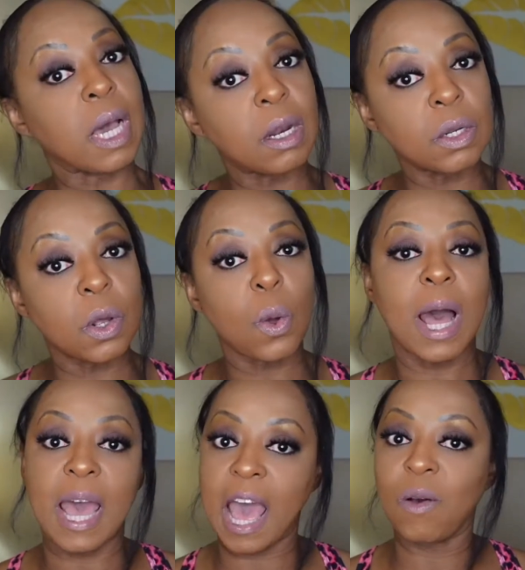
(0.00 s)
I don't know.
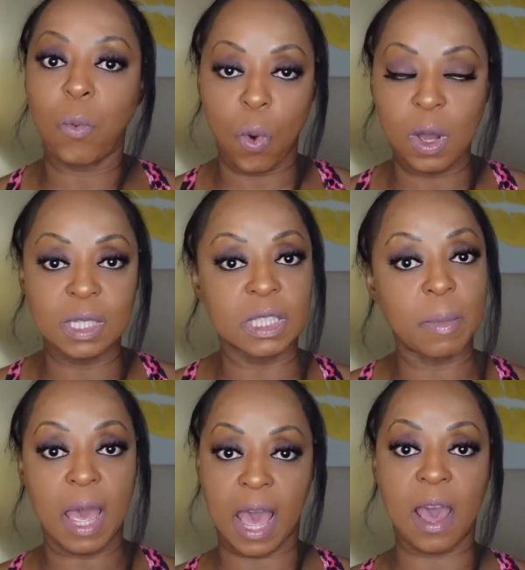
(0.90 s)
I have worn
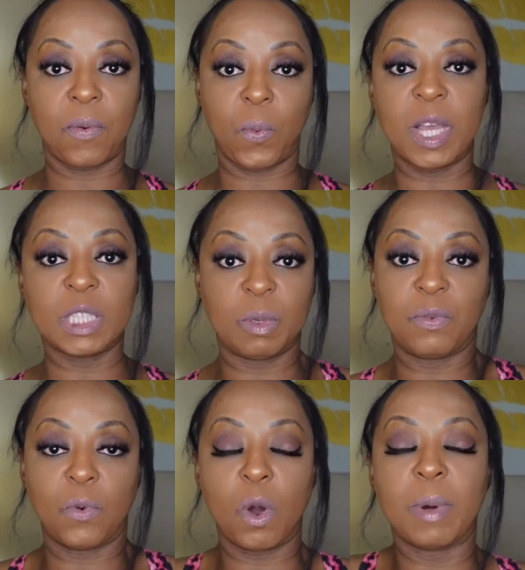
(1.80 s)
some half wigs
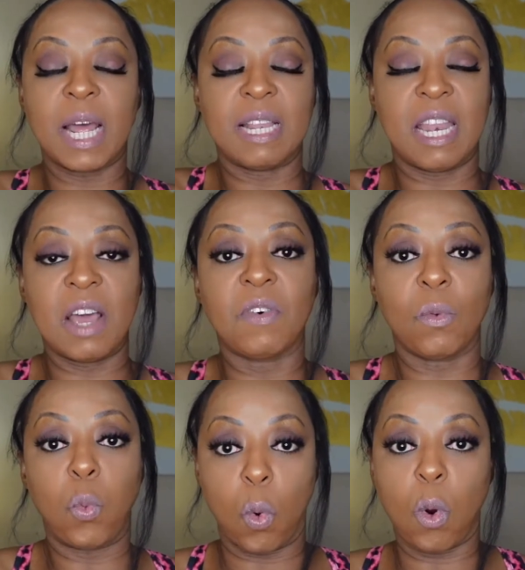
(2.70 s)
before, but I never
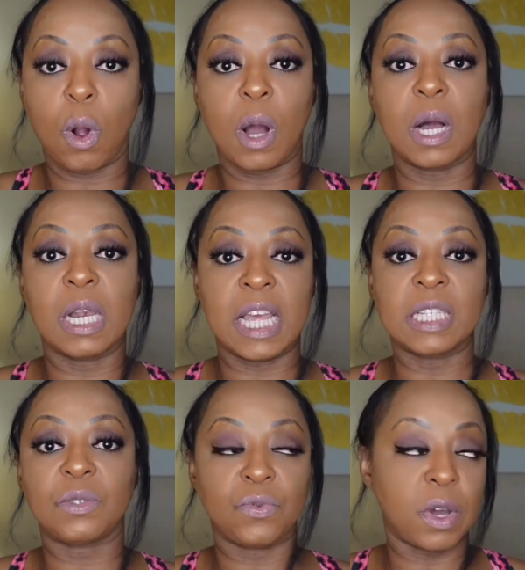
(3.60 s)
wore a
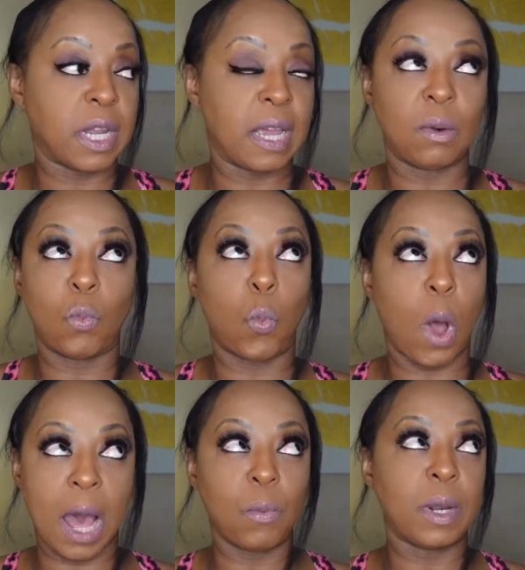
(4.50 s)
lace front. And
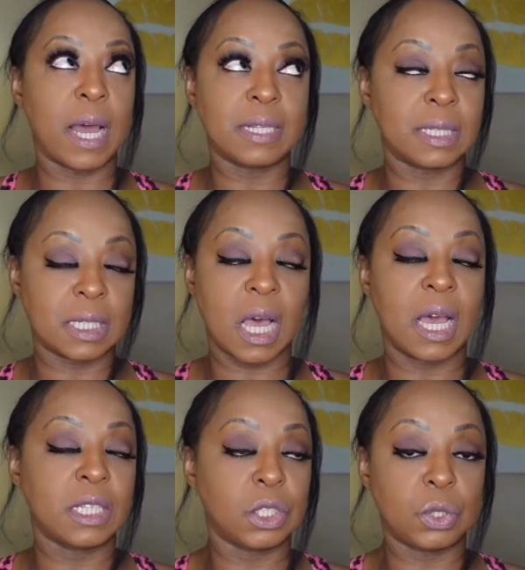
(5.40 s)
why would I
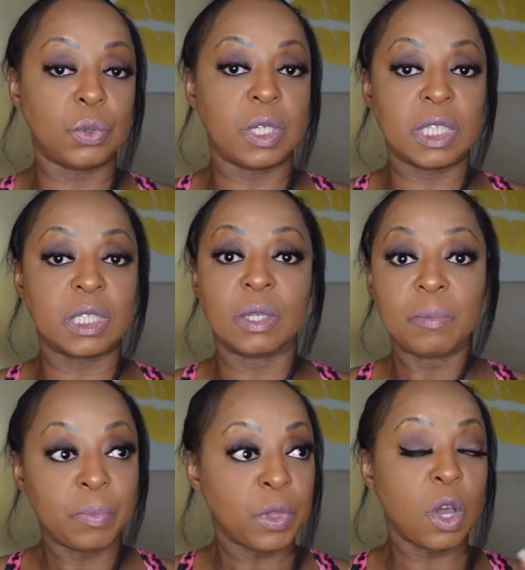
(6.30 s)
decide to do this
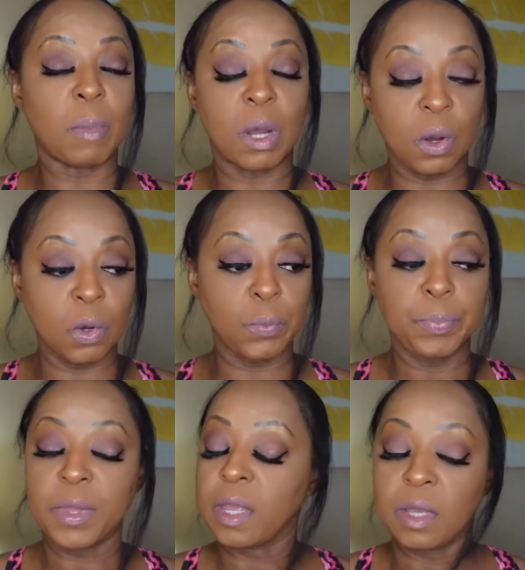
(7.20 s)
on my own?
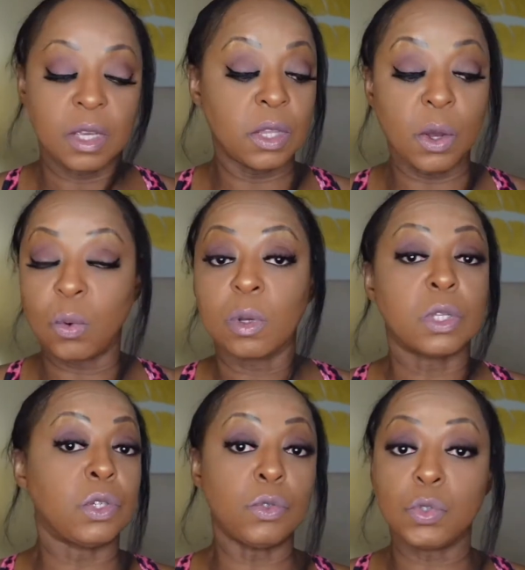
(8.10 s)
You know,
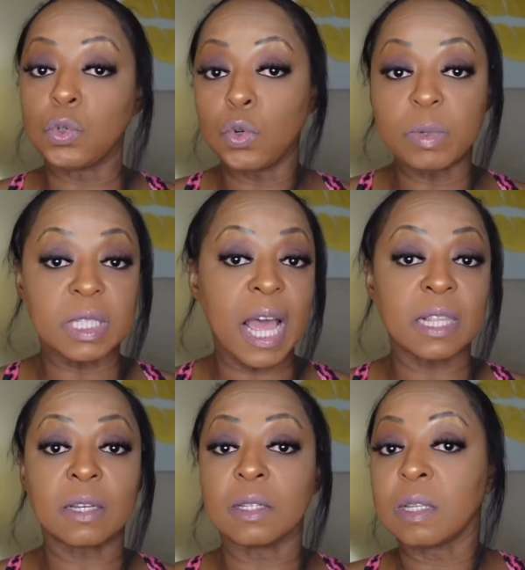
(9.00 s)
YouTube is
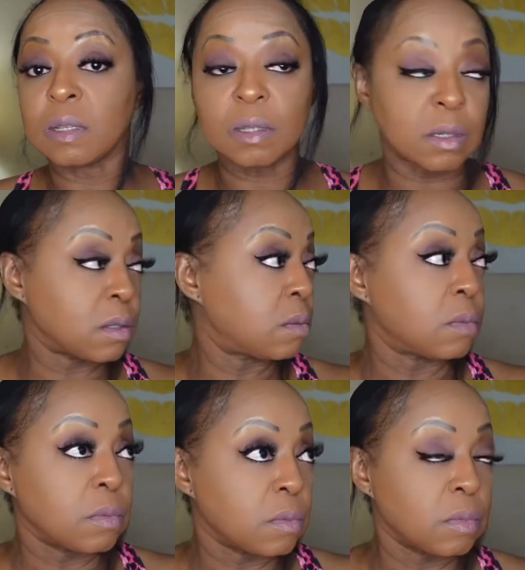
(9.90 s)
like the
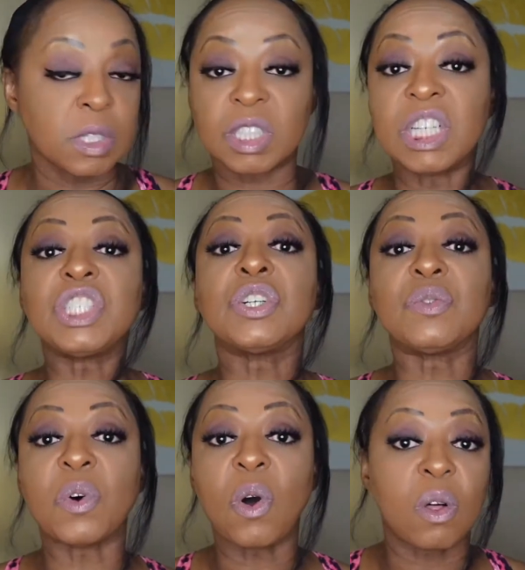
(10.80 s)
teacher
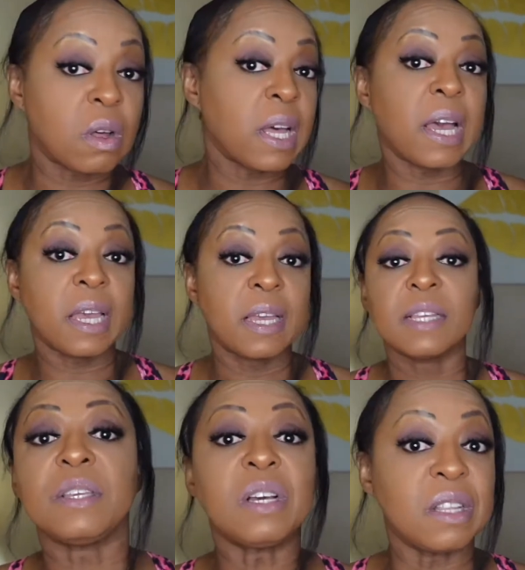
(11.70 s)
of all, okay?
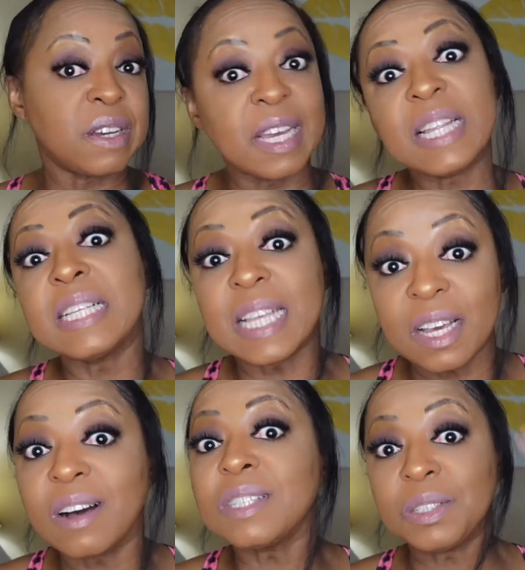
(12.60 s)
You can learn
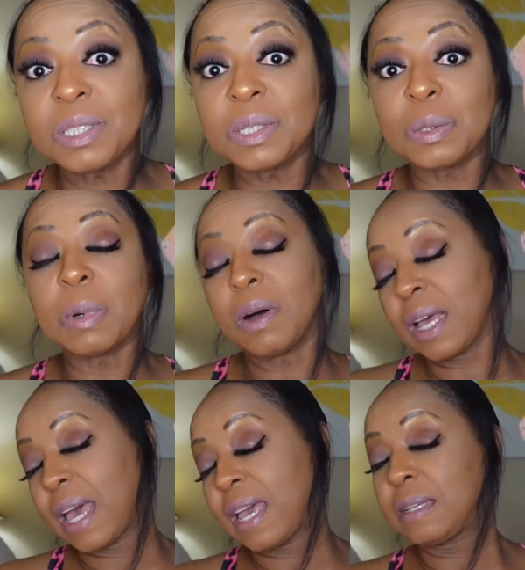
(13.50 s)
anything on YouTube,
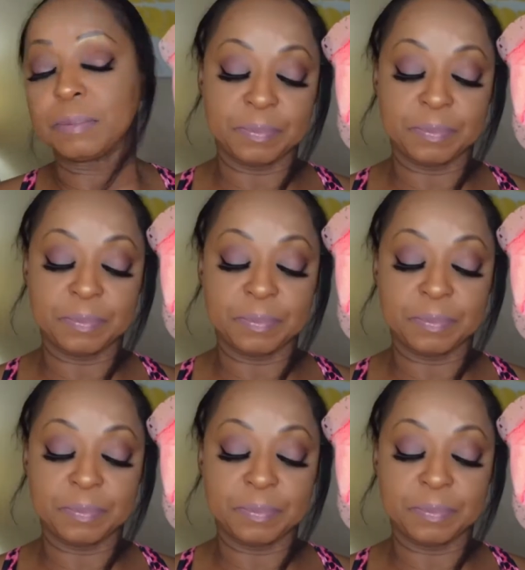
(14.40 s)
okay?